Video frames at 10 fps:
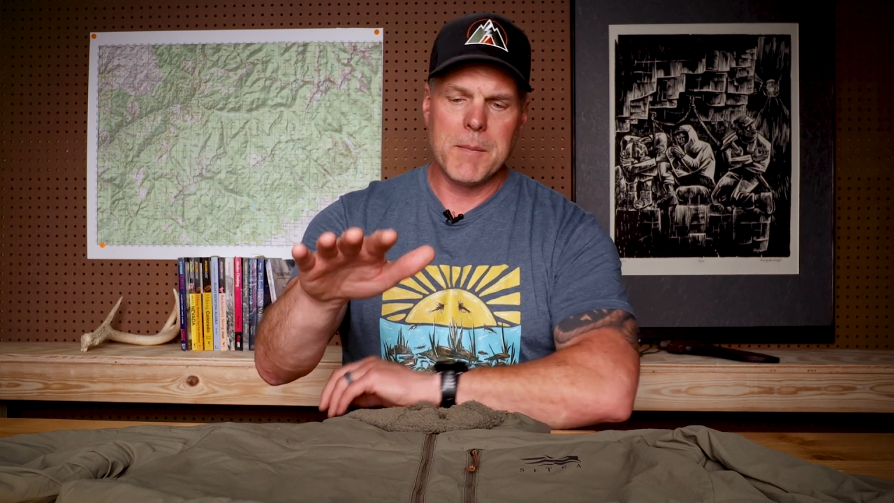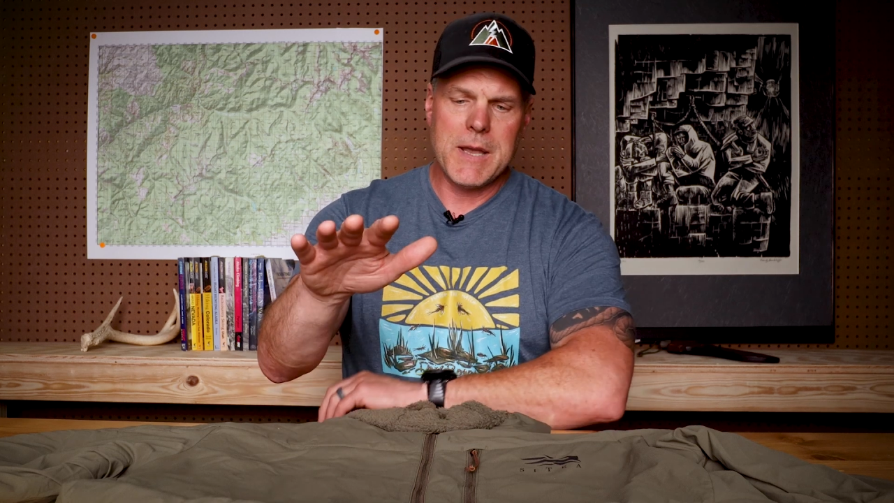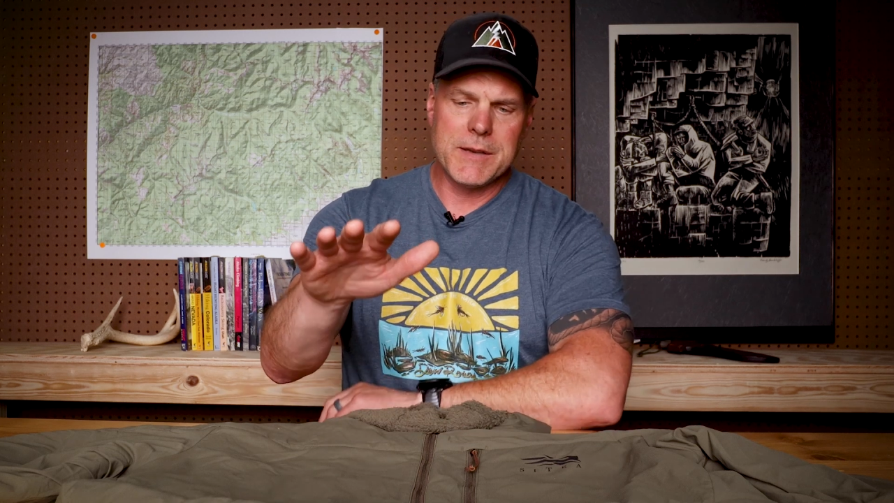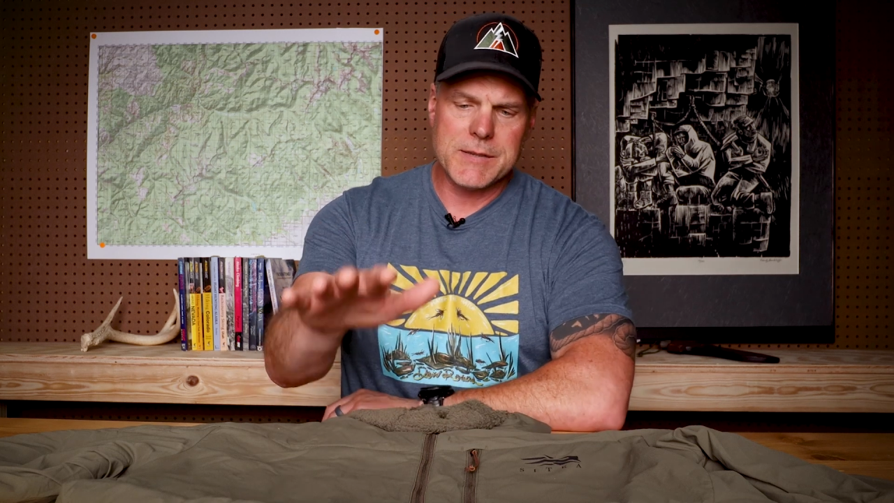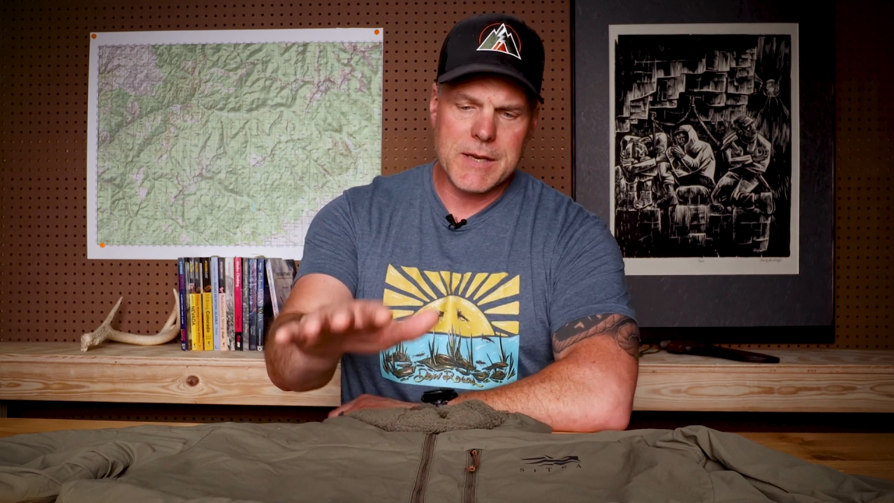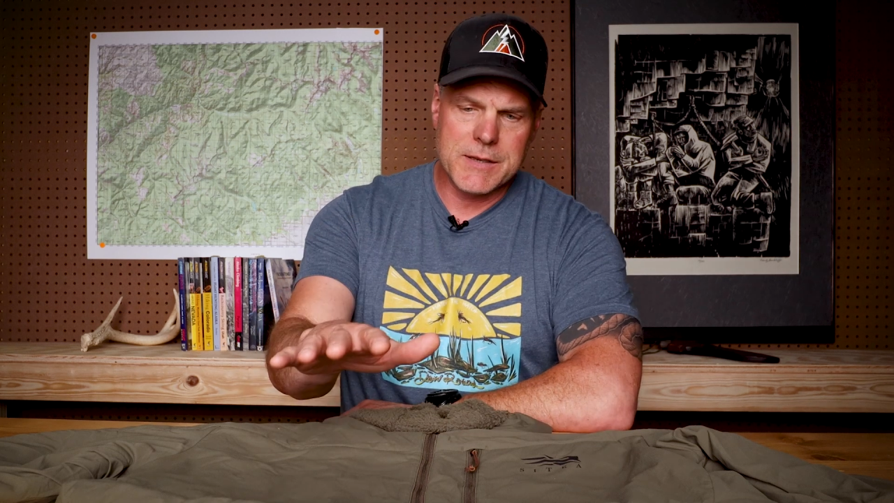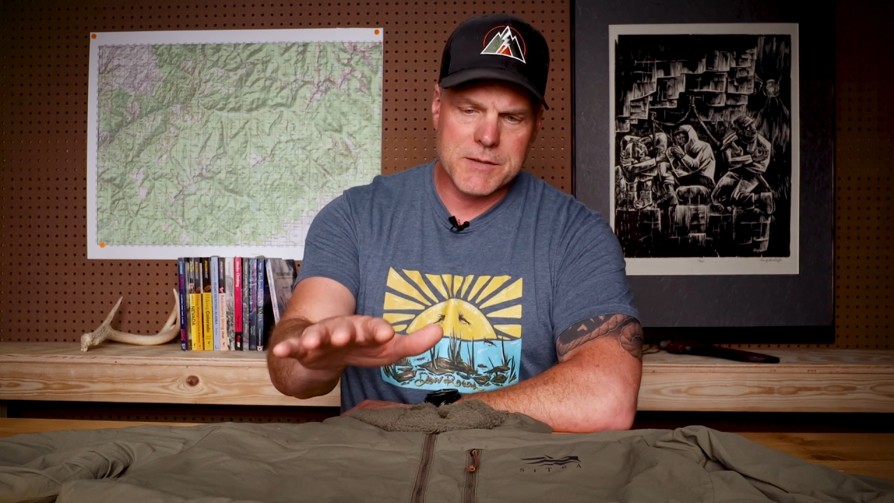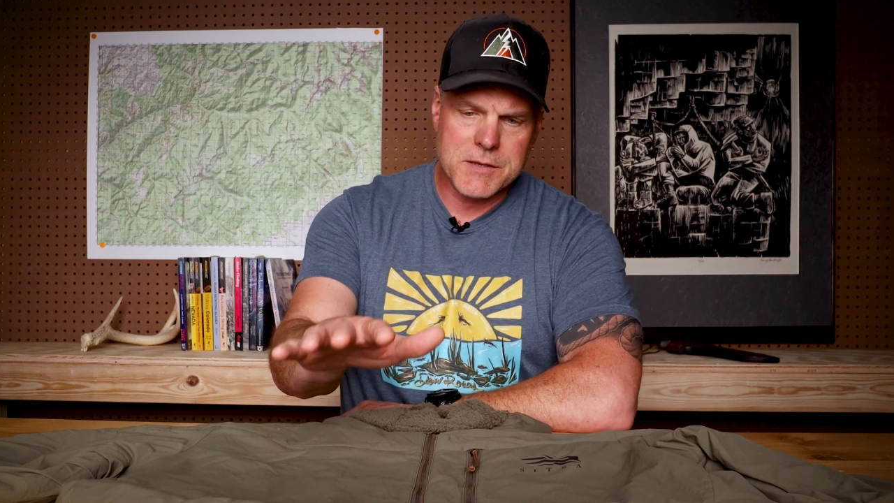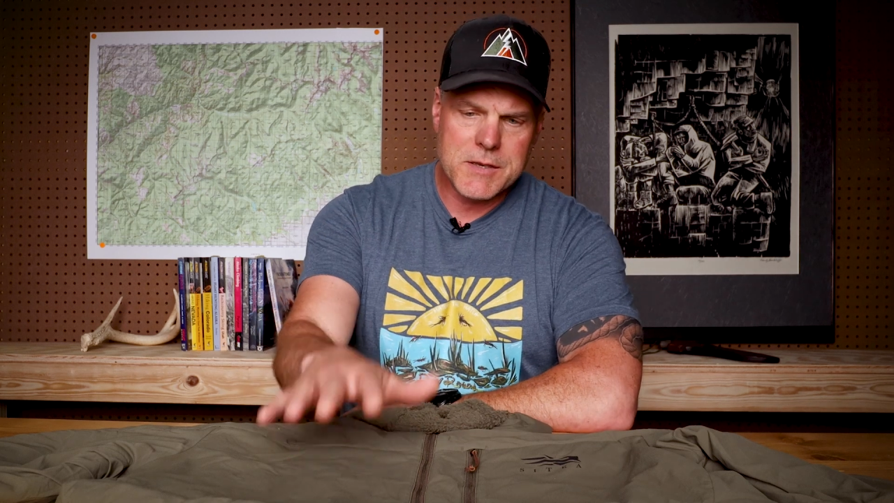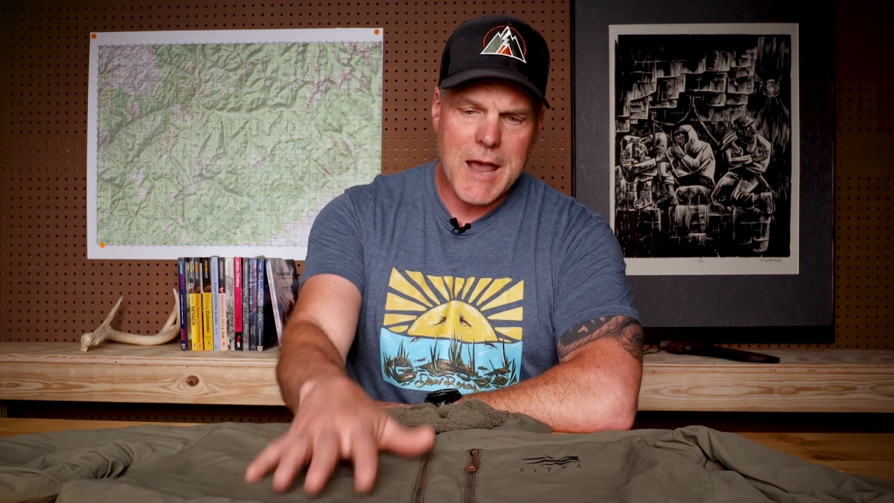
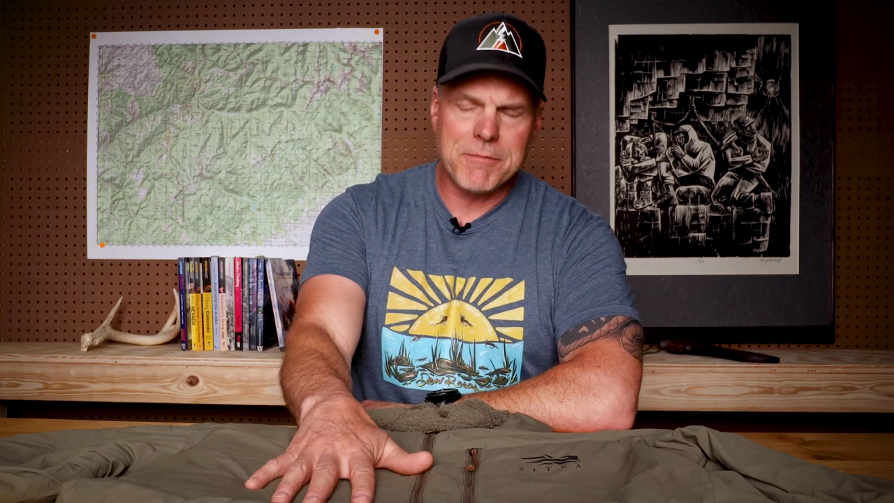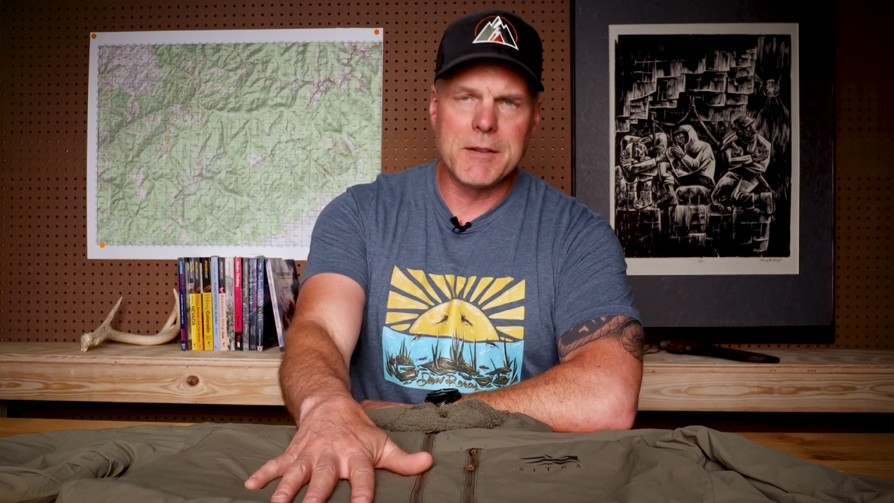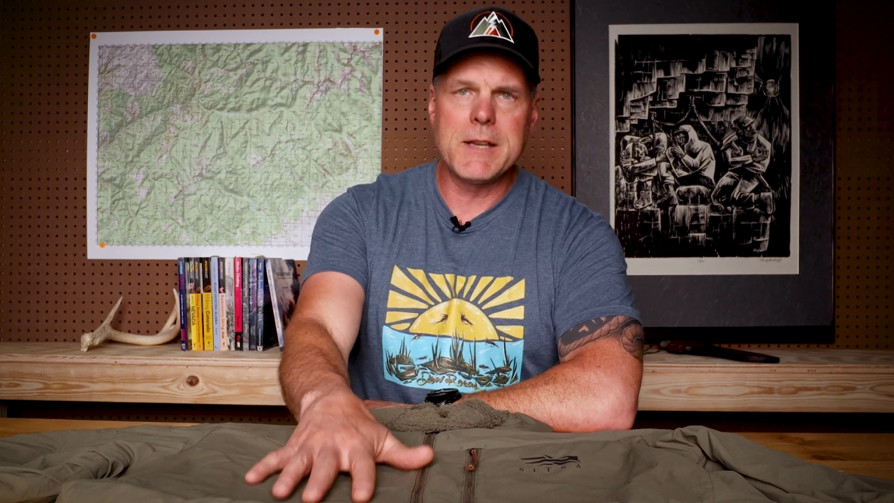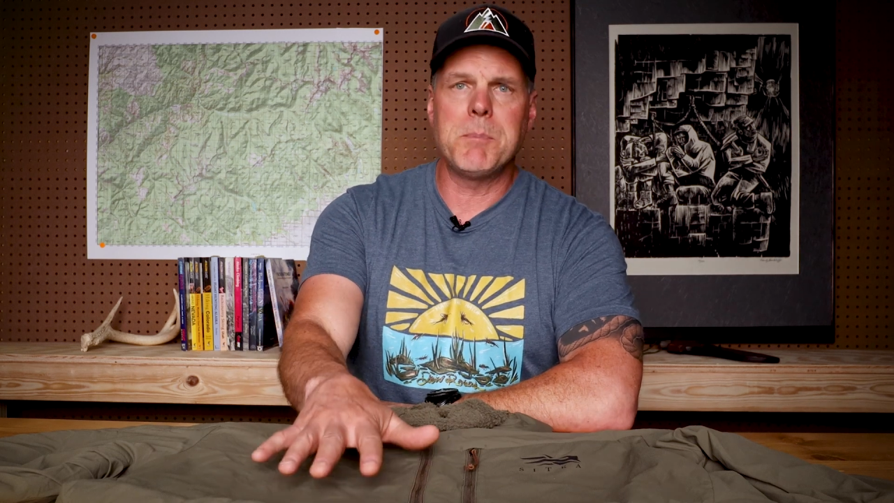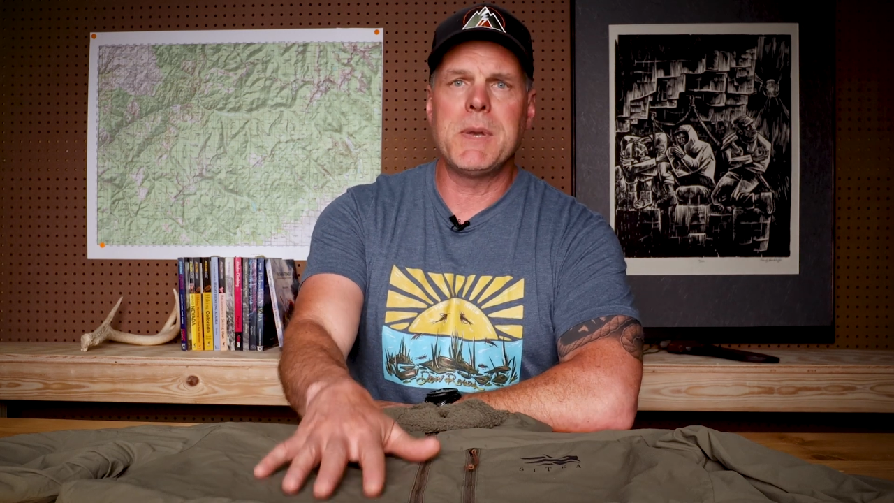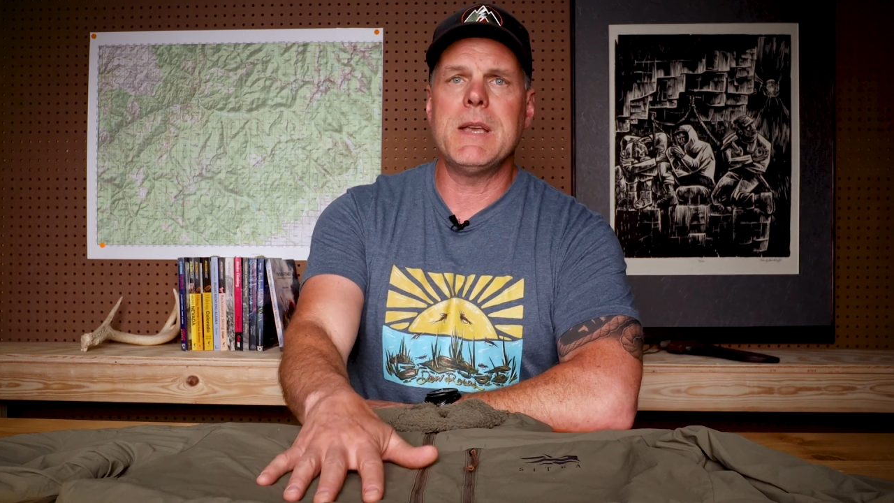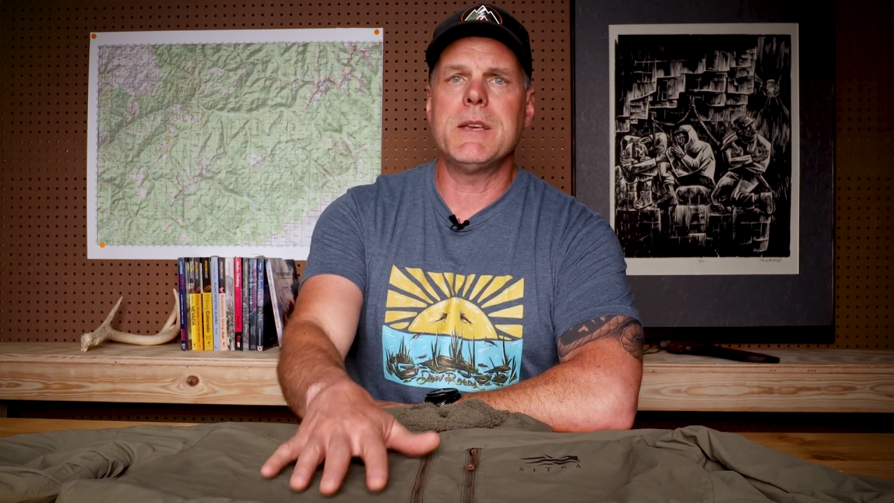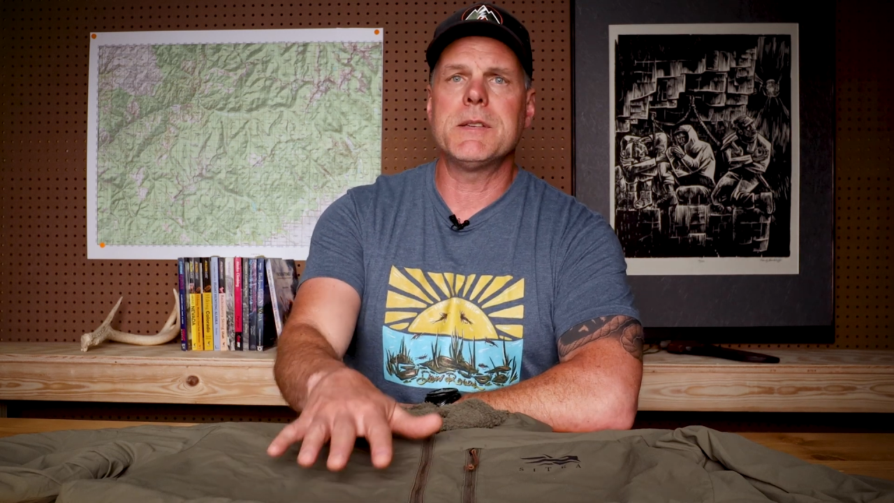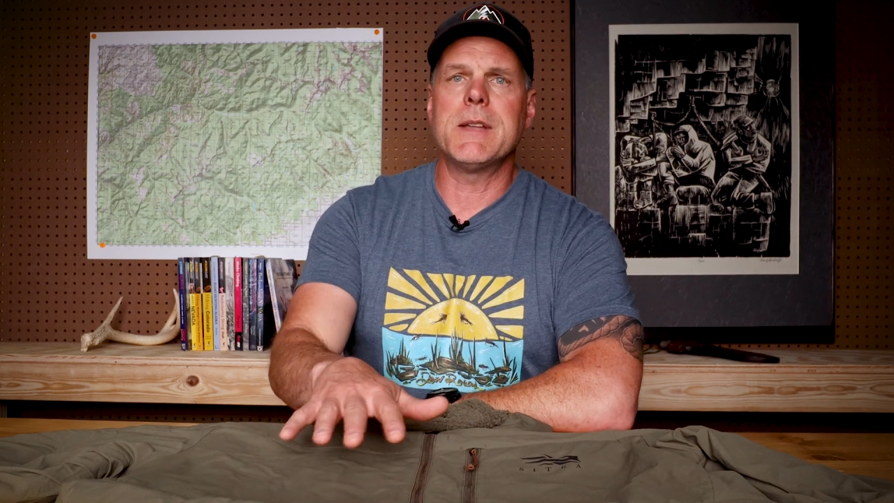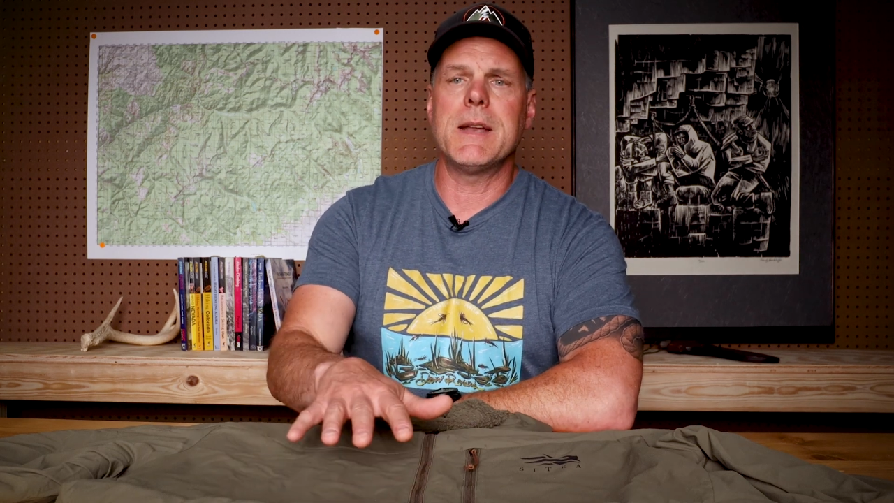is definitely a piece